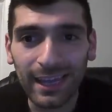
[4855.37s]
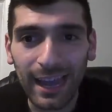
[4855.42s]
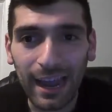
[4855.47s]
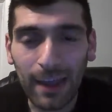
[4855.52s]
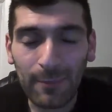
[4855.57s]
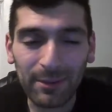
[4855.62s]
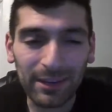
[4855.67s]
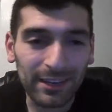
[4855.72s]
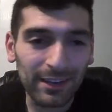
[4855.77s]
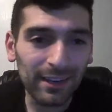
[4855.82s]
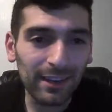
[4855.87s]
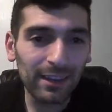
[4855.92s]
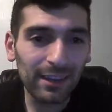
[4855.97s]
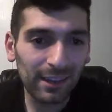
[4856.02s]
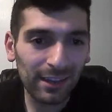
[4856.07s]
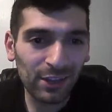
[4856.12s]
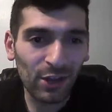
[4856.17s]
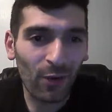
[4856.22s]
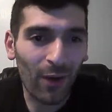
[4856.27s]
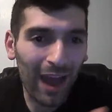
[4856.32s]
I mean,
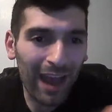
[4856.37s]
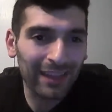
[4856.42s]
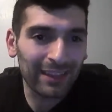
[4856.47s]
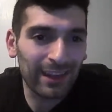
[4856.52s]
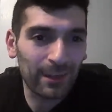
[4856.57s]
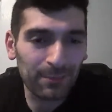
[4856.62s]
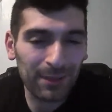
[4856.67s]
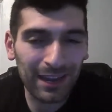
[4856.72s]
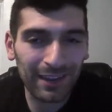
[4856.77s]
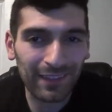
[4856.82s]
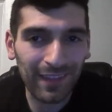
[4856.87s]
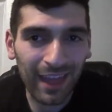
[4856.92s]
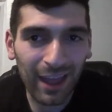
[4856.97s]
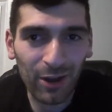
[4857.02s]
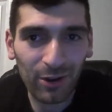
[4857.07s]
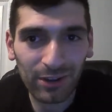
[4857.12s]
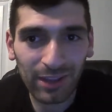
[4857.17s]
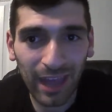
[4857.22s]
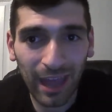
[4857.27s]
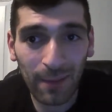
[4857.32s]
you know, I ended up getting the
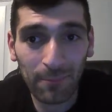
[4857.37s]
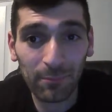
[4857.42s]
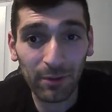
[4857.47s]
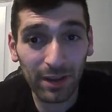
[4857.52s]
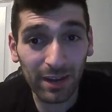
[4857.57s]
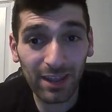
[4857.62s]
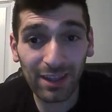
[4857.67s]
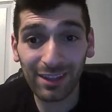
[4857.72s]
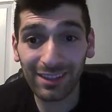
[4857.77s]
Hellcat, but